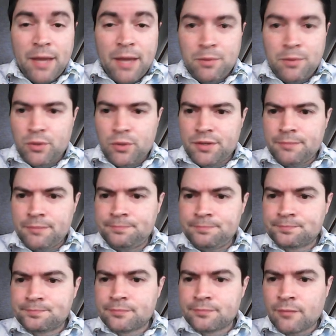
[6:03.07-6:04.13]
happy with it.
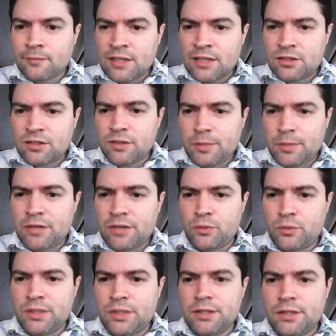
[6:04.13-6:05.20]
It's certainly better
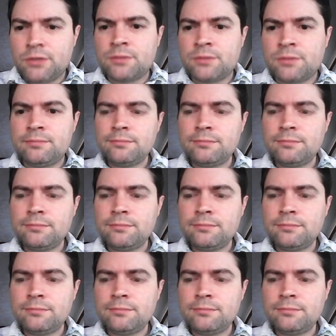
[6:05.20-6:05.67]
than Windows.